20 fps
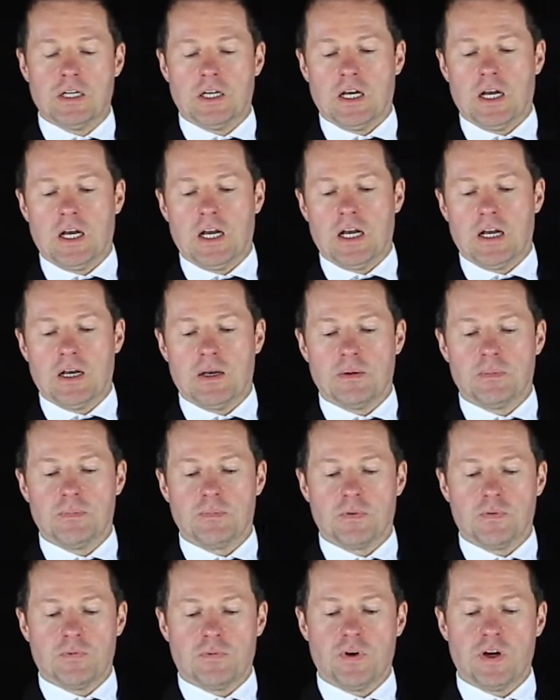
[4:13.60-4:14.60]
the
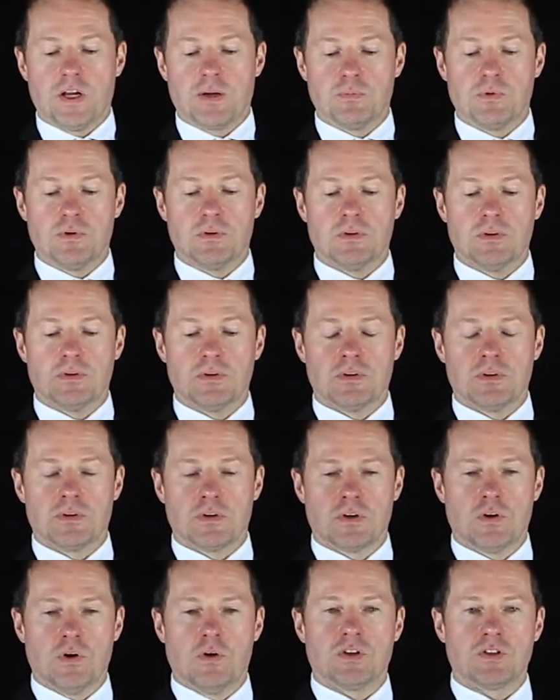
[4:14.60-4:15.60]
frame will
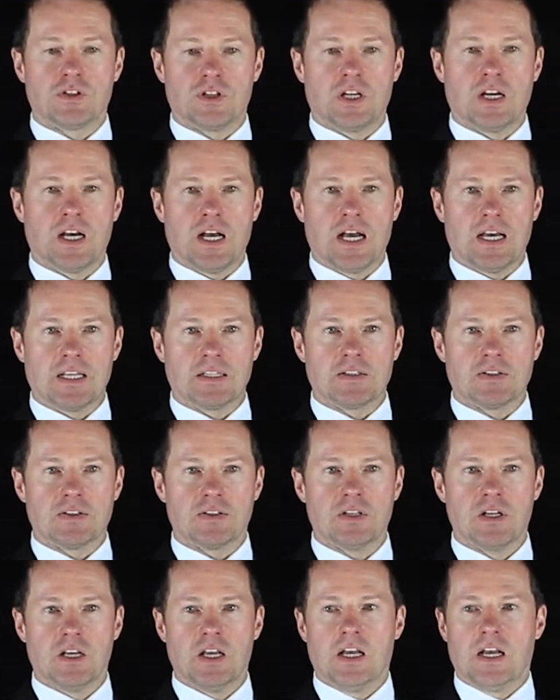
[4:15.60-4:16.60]
go onto your hands,
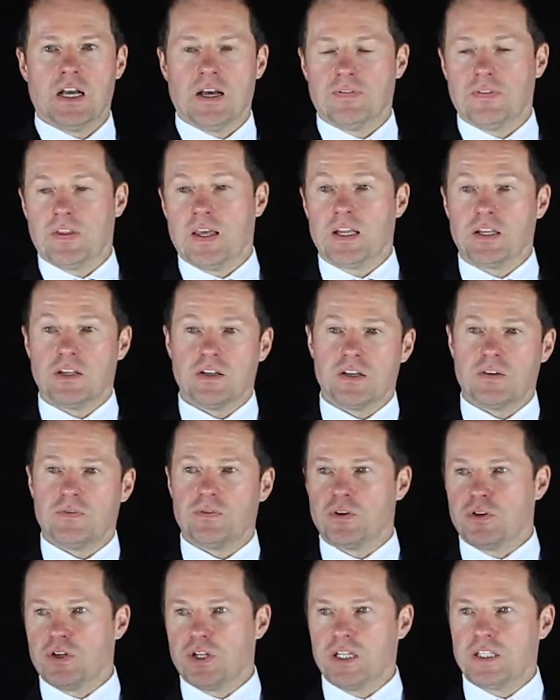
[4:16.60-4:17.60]
and then if
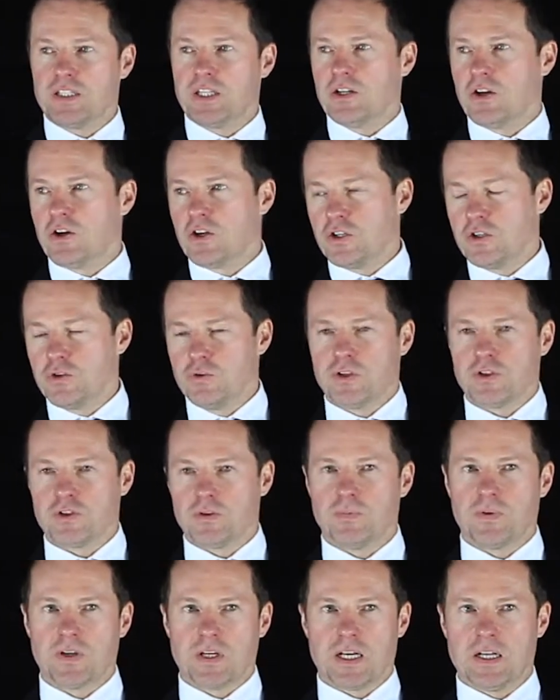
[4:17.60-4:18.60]
you're eating or you're doing
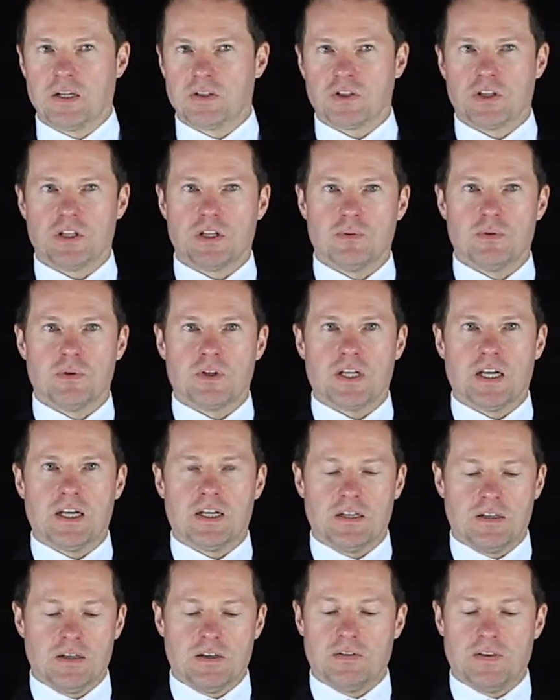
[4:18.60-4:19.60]
something else and it will get
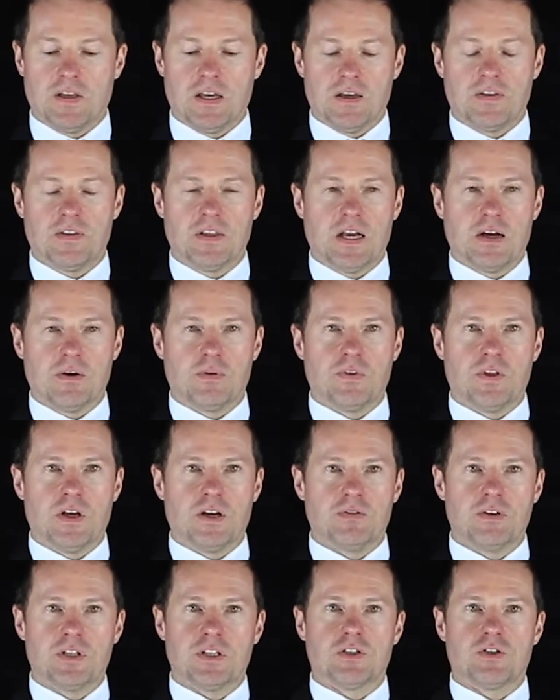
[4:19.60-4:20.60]
there. Now, there
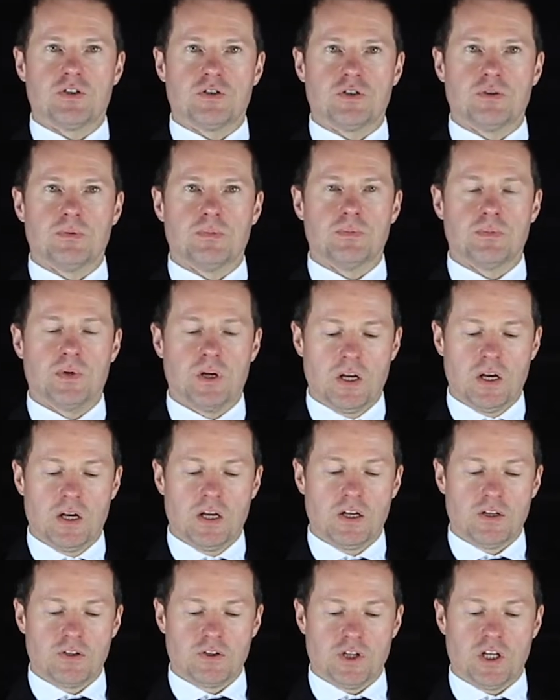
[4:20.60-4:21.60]
is some
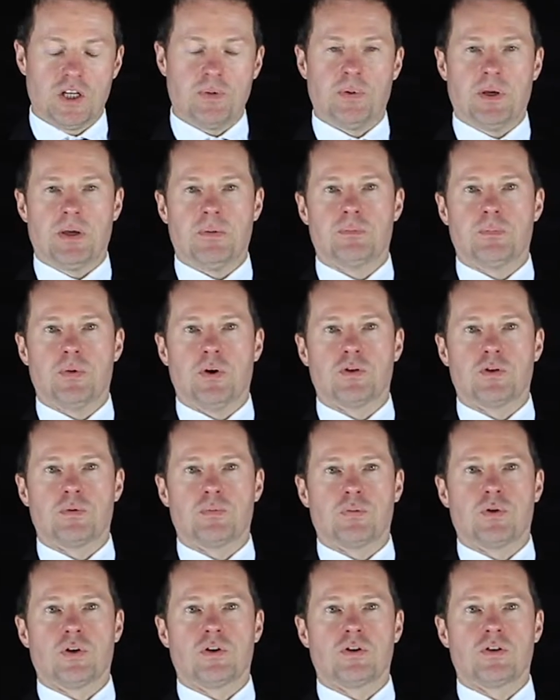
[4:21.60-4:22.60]
cheap imported
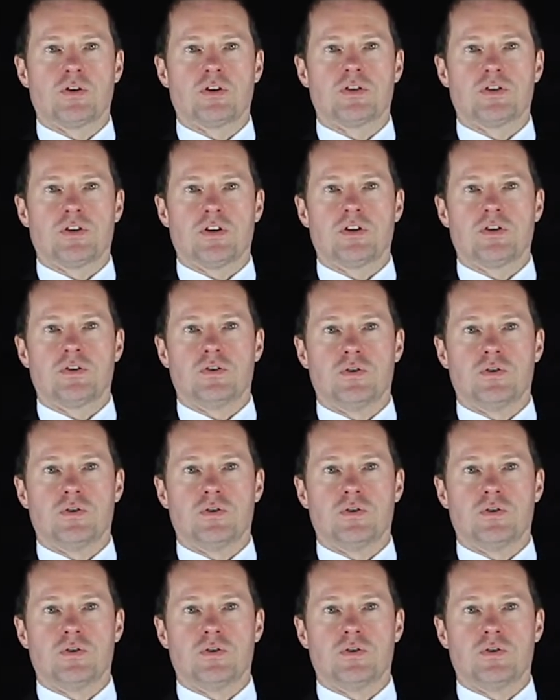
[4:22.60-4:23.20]
products that